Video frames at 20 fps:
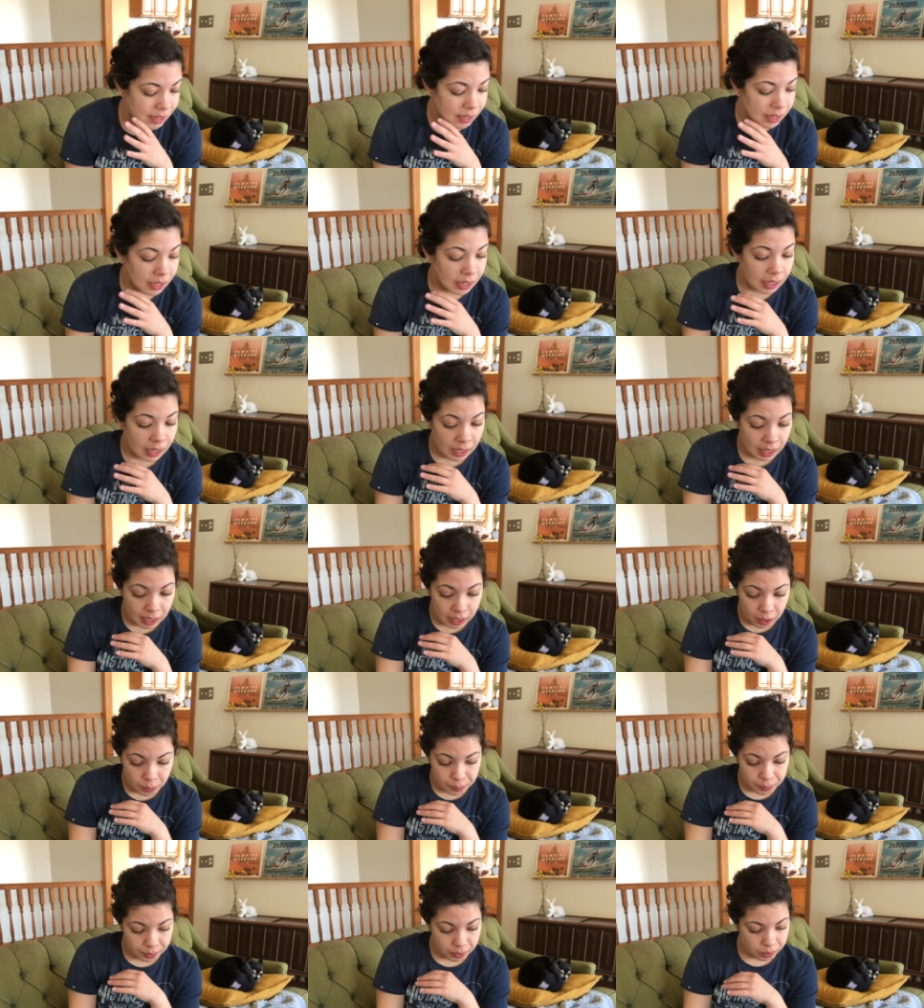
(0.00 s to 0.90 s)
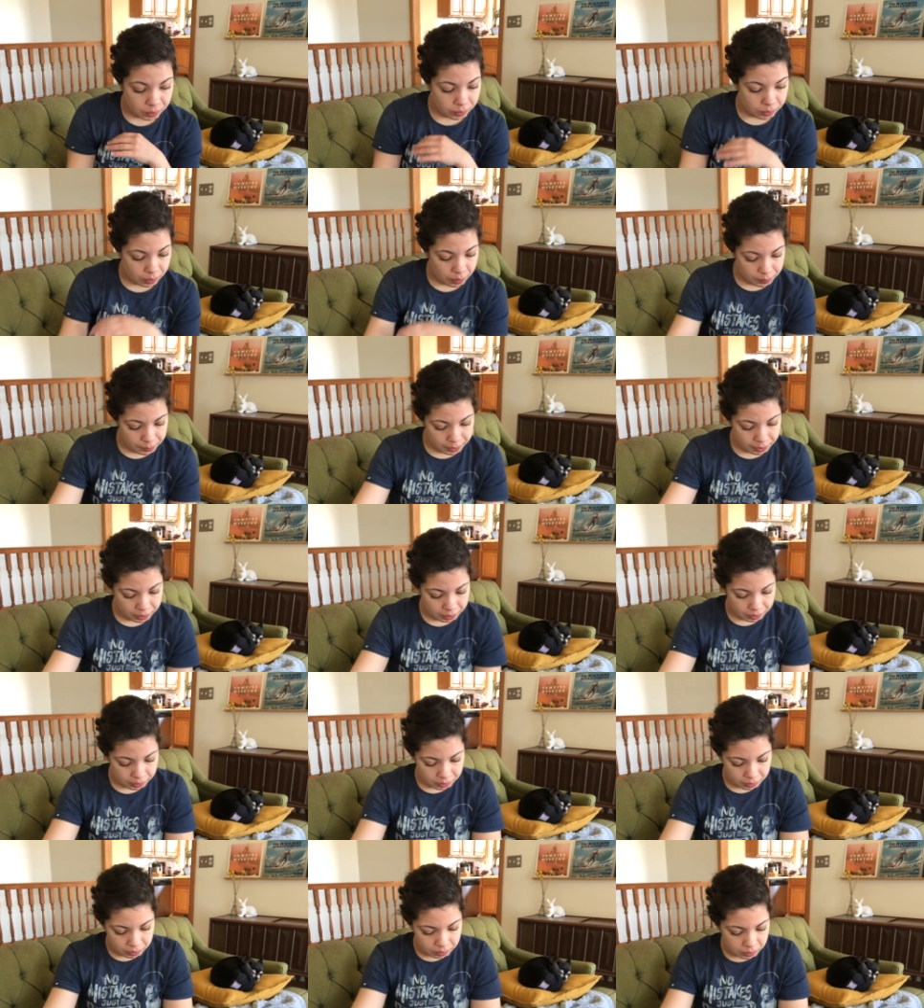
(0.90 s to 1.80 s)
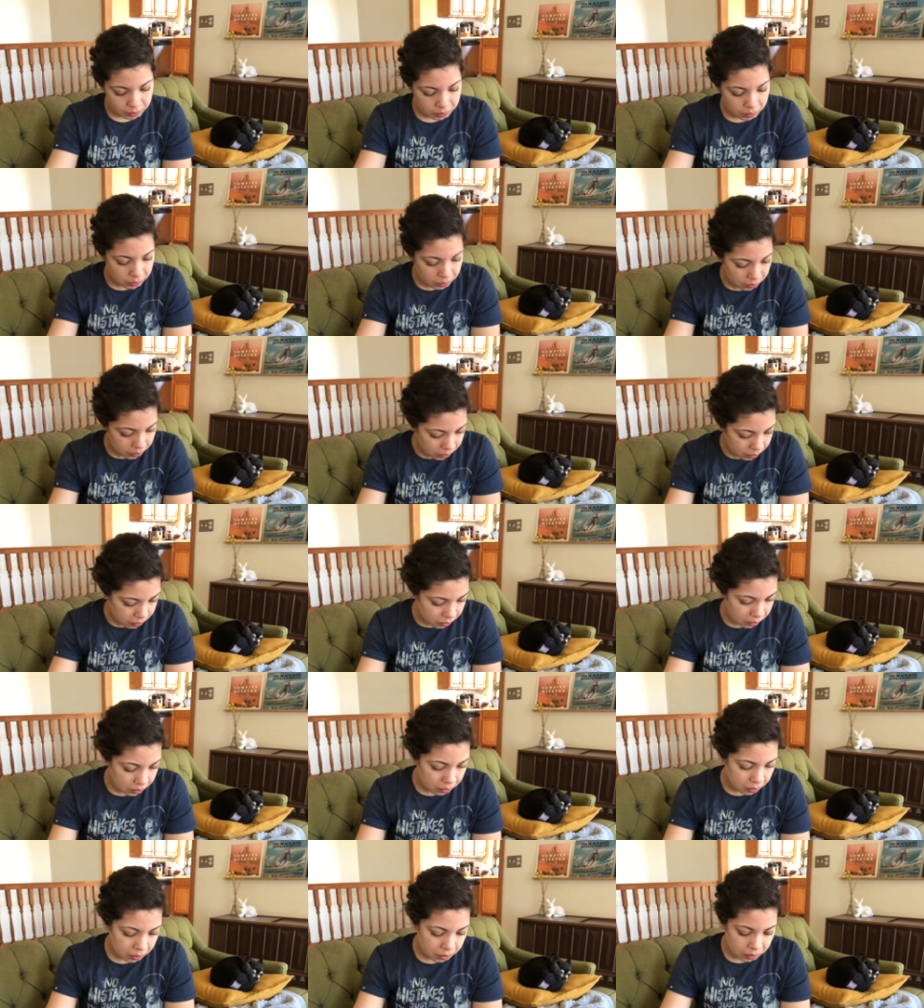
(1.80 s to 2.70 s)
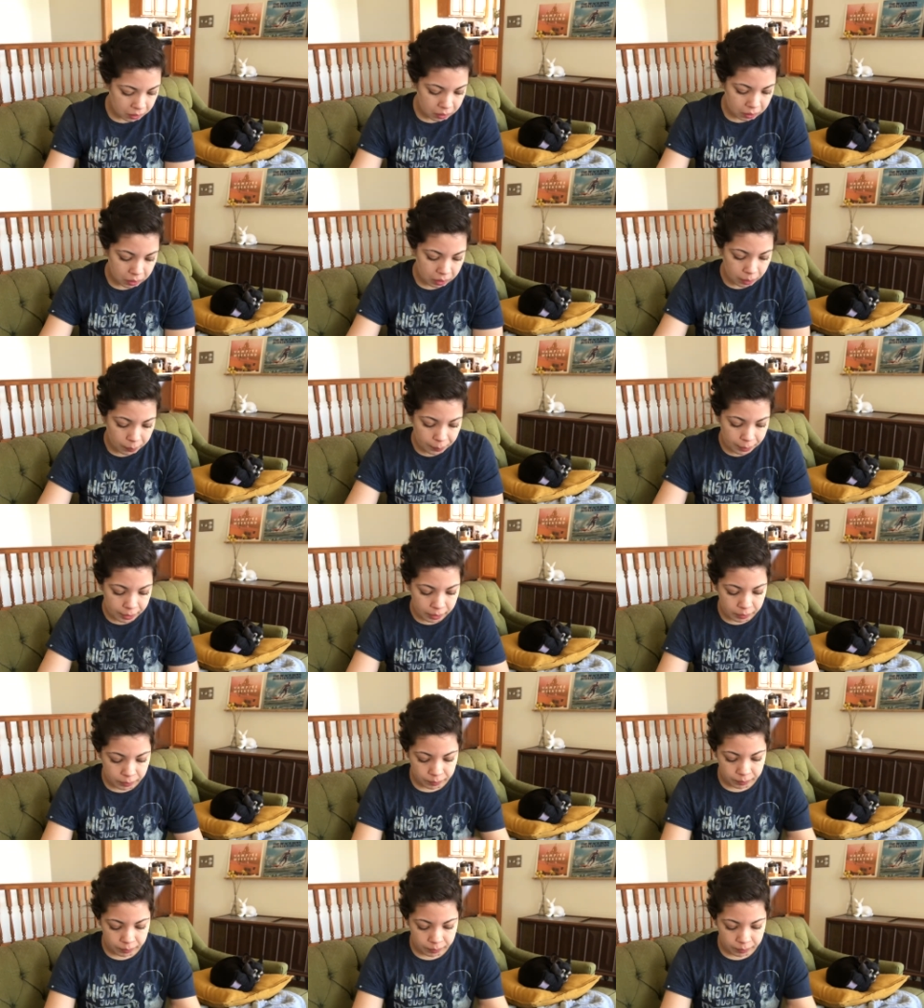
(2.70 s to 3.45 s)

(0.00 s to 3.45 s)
Can I help you? Come here. Come on.